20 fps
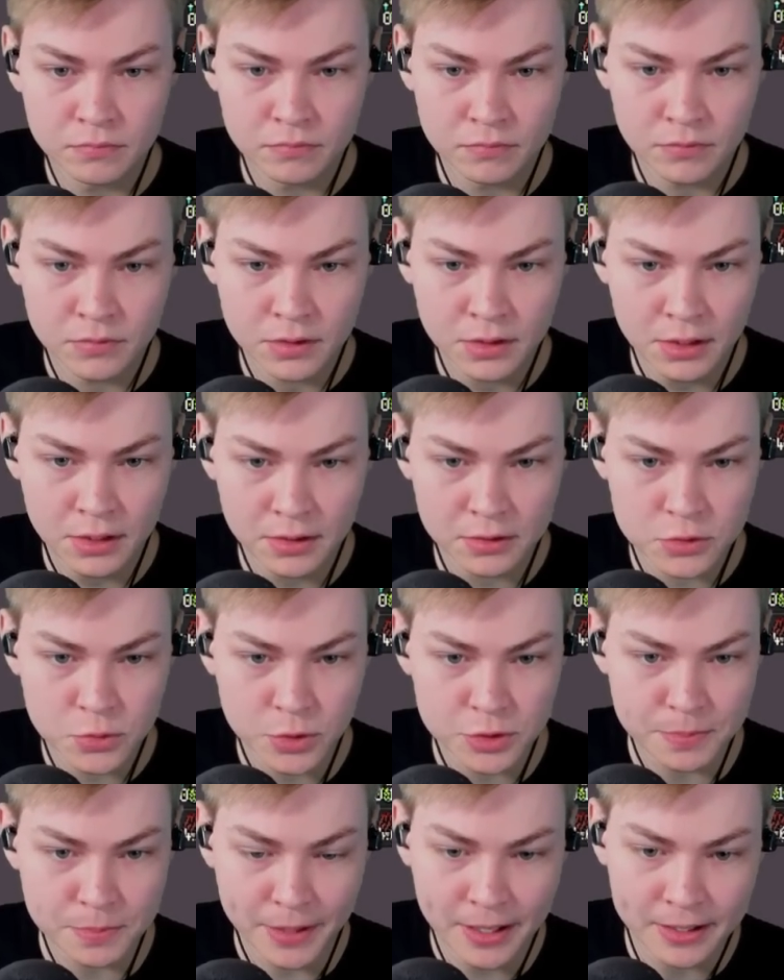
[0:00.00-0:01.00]
Okay,
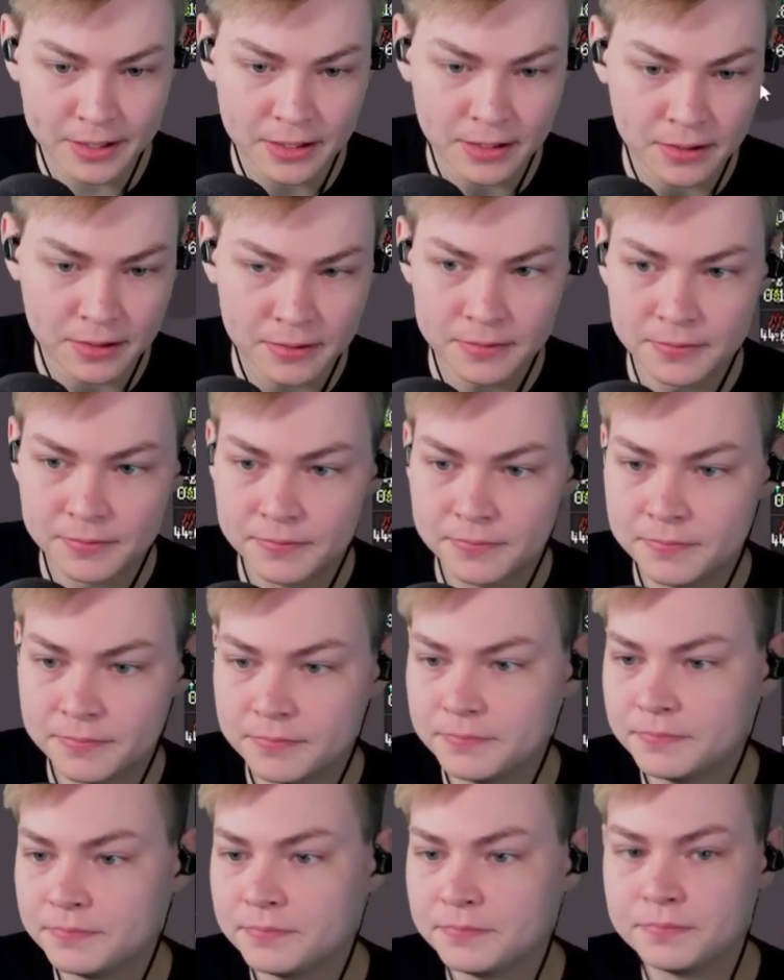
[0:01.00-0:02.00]
switch back.
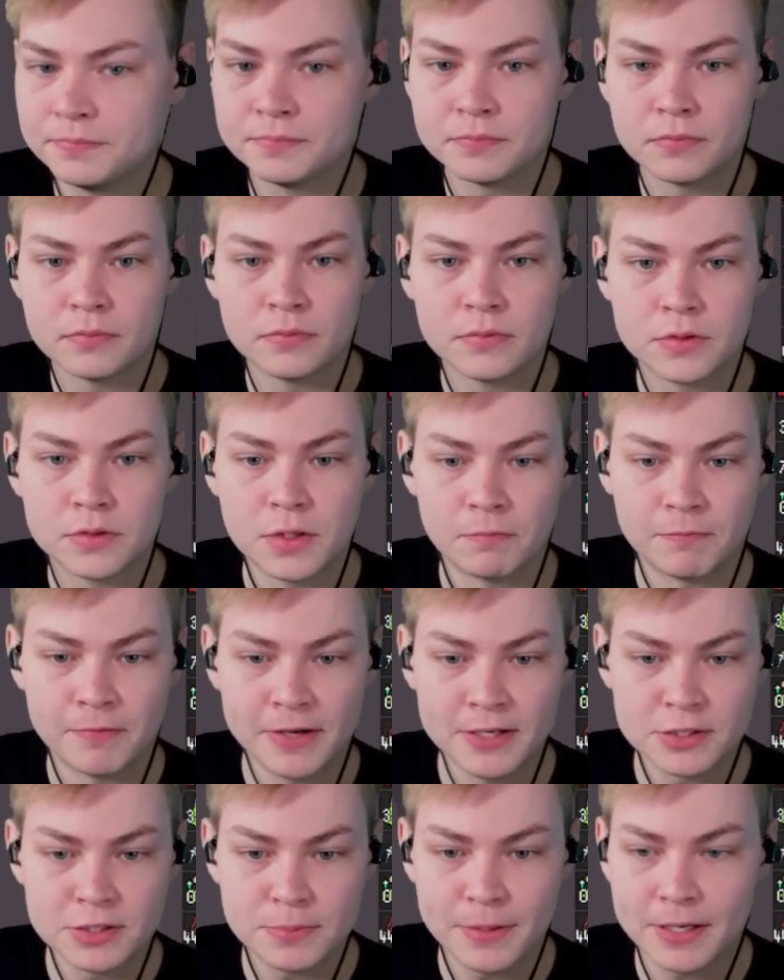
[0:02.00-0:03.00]
Dump Fang
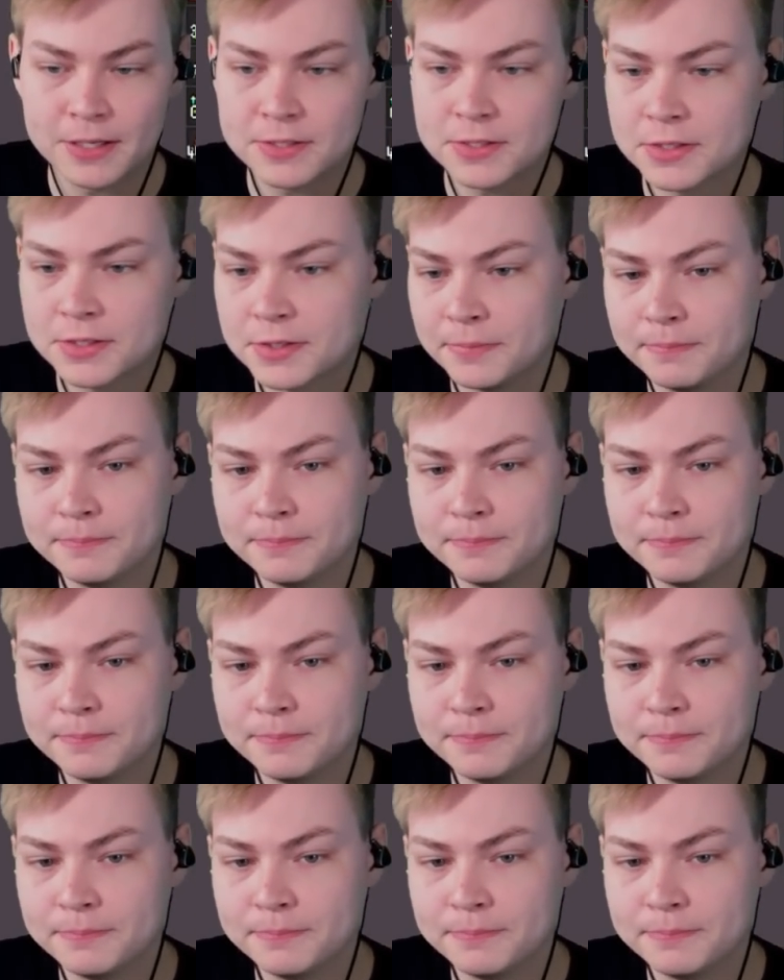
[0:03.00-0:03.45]
Specs.